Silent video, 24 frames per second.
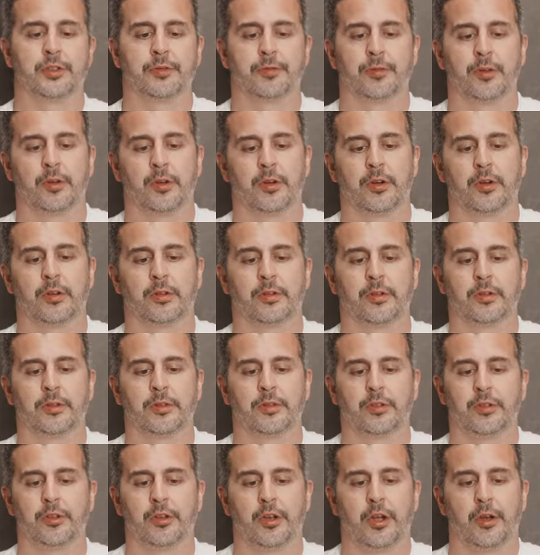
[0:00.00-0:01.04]
it for,
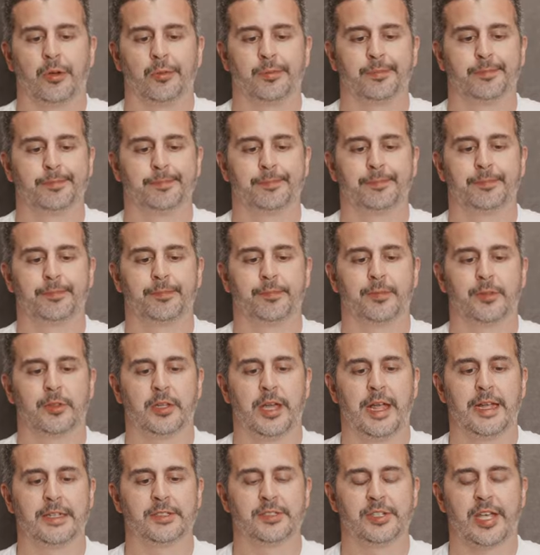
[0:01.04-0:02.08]
you know,
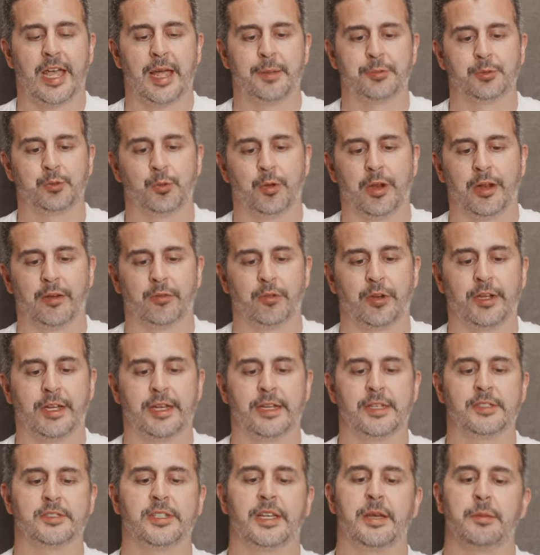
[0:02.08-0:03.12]
landscapes, whatever it
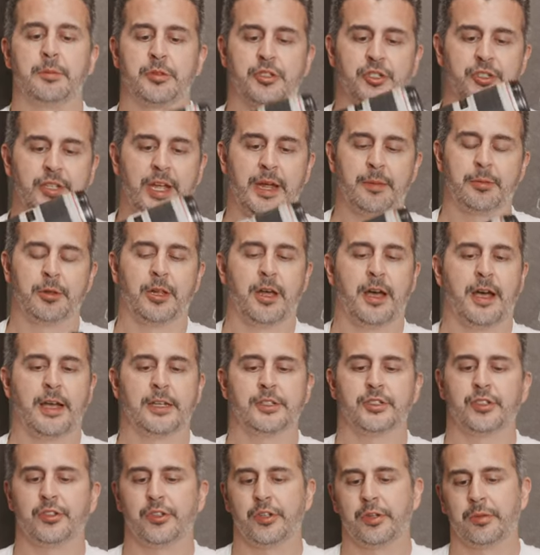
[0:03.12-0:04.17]
is. Image
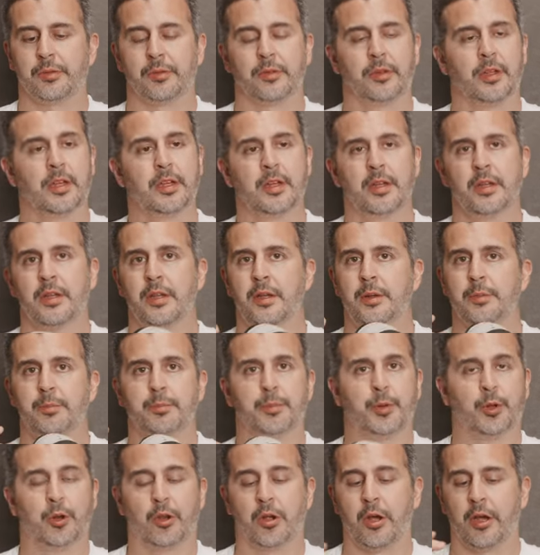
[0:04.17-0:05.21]
stabilized, so you can
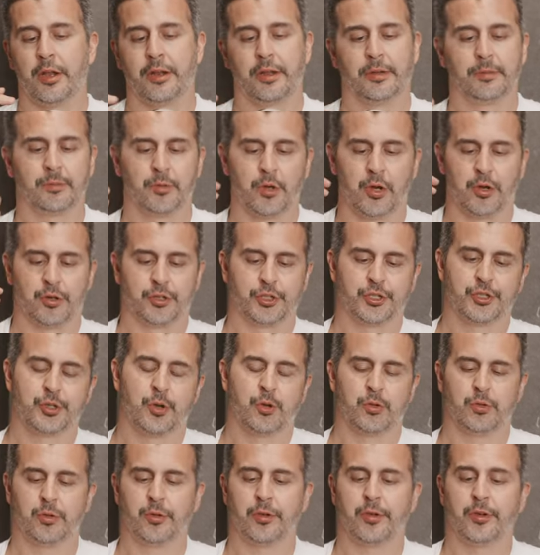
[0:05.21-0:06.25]
put it on a
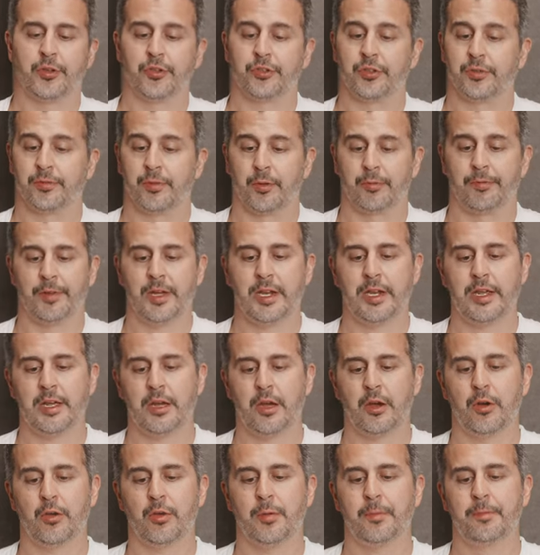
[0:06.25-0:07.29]
shoulder and use it for
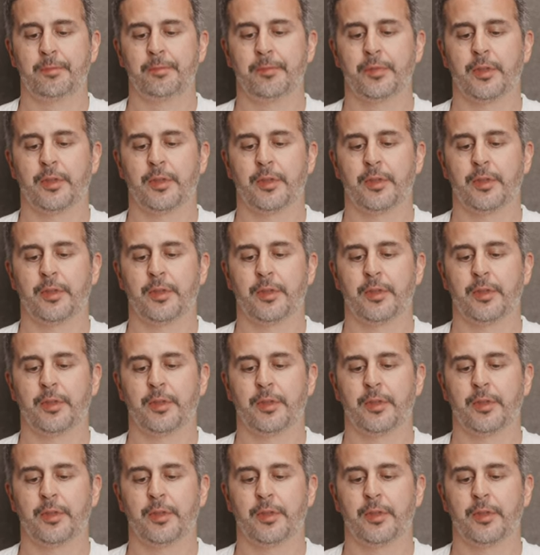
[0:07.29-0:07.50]
video.